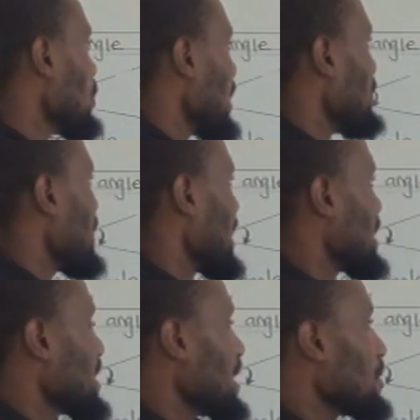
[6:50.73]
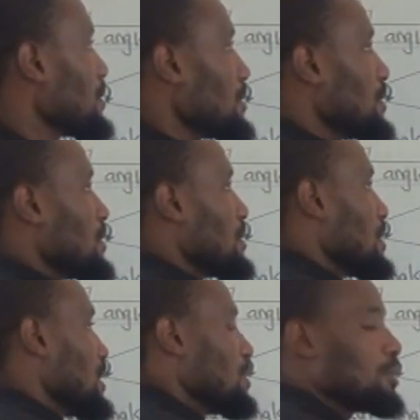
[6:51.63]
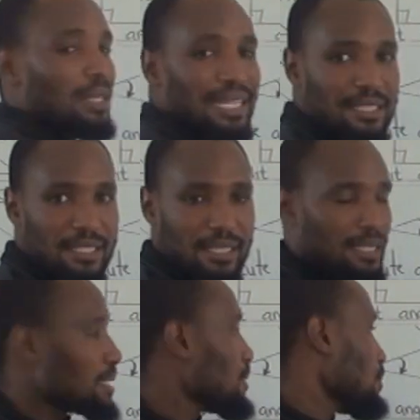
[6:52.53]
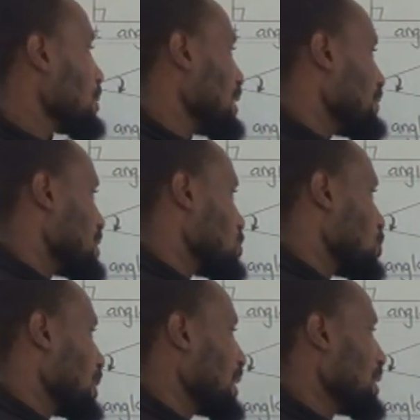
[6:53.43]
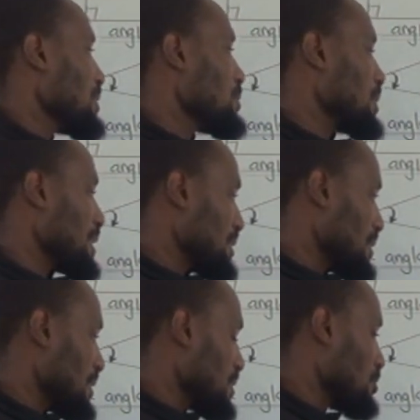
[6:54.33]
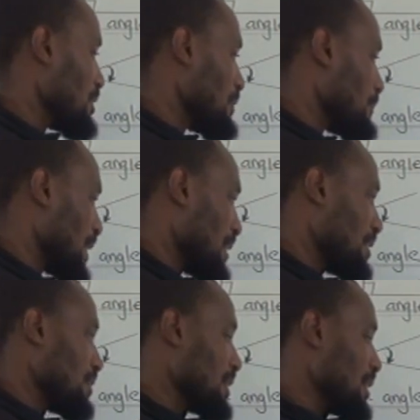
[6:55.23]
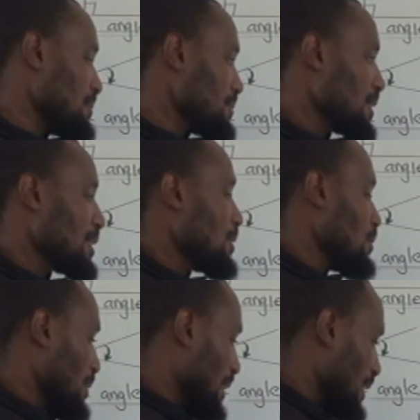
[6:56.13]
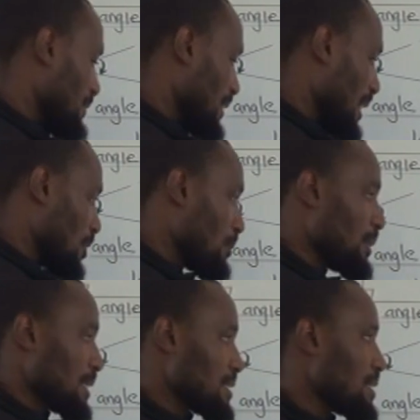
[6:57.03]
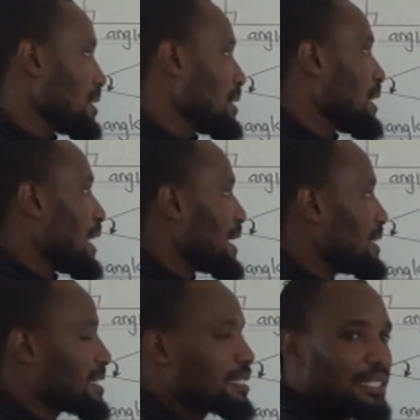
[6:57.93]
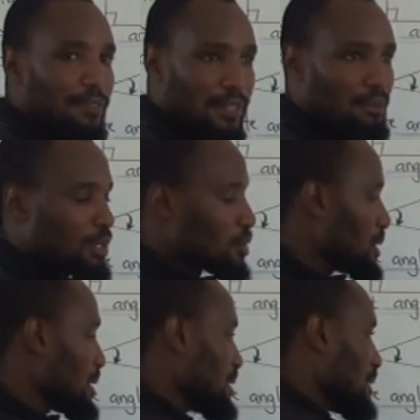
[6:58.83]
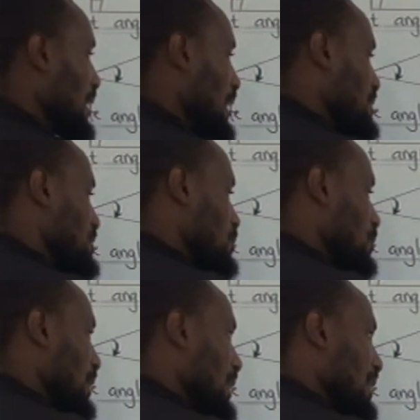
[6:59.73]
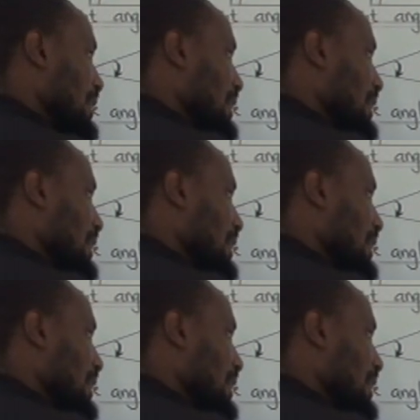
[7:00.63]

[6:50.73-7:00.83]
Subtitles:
a rectangle, you can see it. We have a square, you can see it. We have a parallelogram, we have a rhombus. The difference between a square